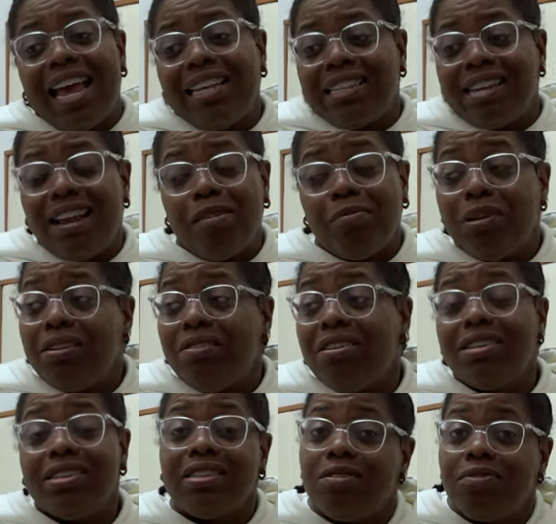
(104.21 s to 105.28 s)
All I've been doing is
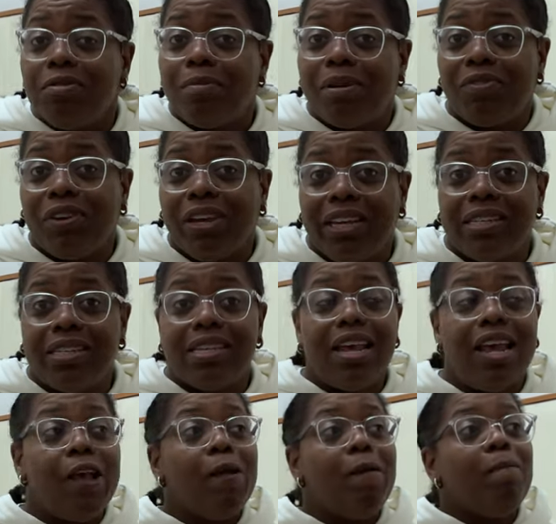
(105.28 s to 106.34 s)
stuffing my face.
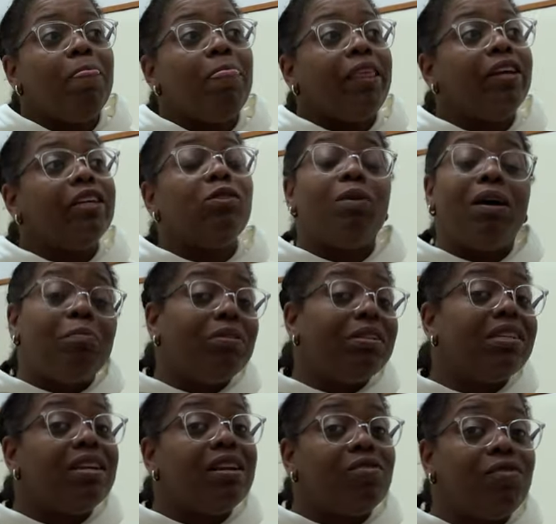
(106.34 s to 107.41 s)
There is one
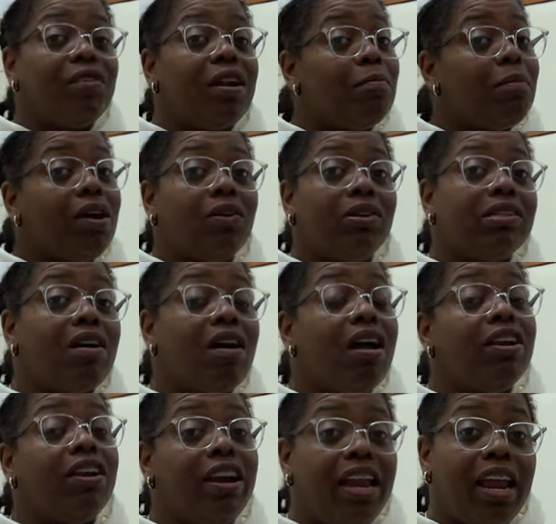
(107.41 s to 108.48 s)
particular friend, I'm not going to call
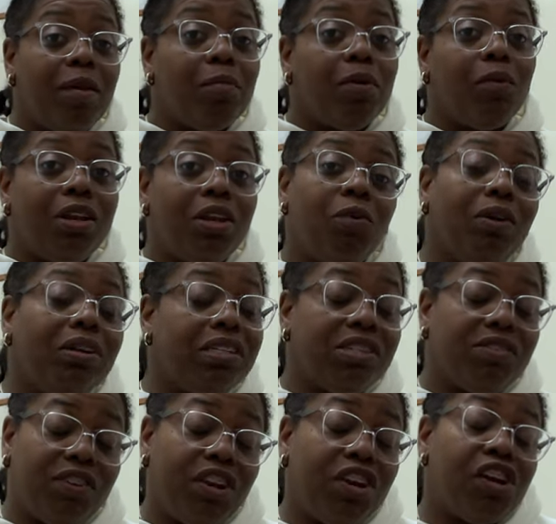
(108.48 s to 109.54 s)
your name, but when you watch this
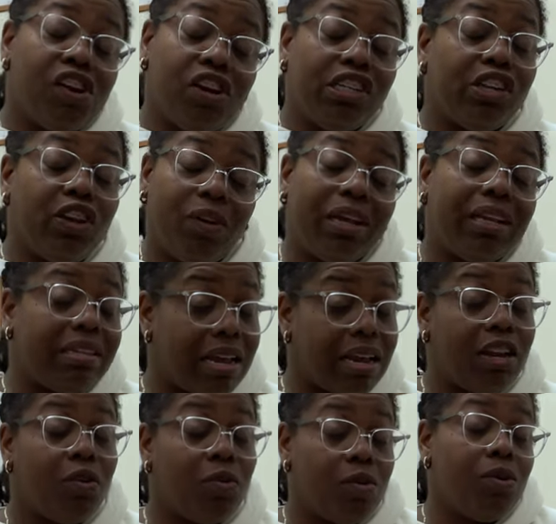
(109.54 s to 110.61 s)
video, you're going to know exactly
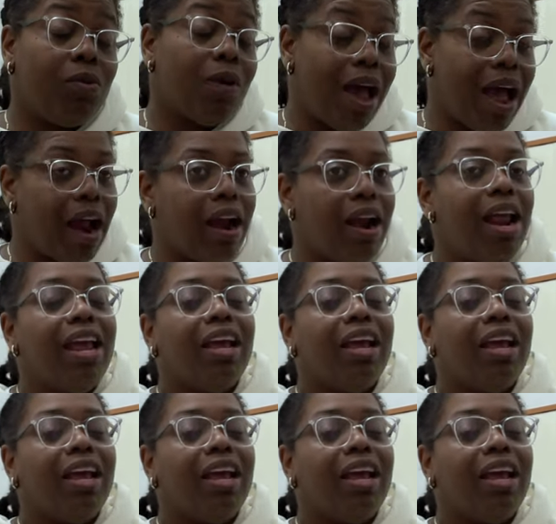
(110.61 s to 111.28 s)
who you are.